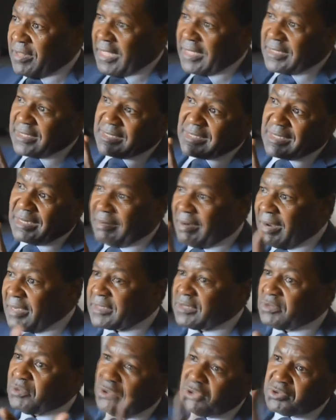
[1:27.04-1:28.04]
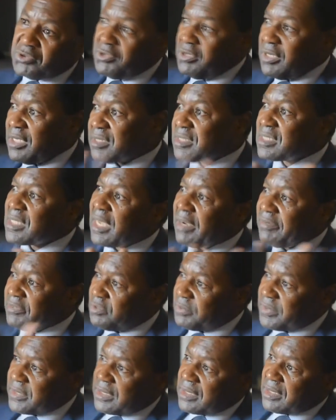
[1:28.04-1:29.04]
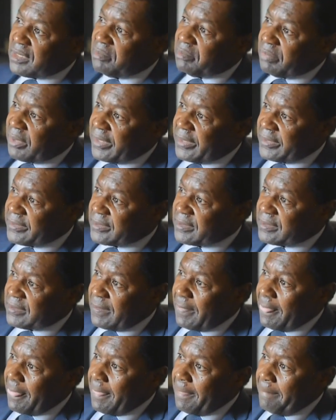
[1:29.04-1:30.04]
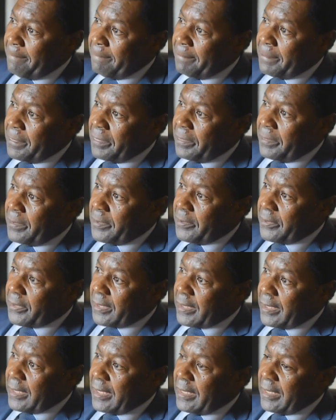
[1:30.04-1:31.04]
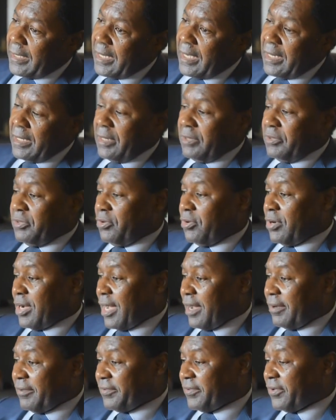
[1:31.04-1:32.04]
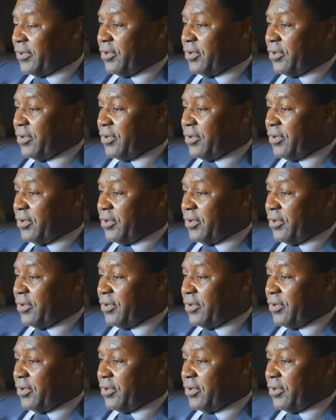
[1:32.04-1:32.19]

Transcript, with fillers: that interaction also needs staff to be taking place. okay, and then you have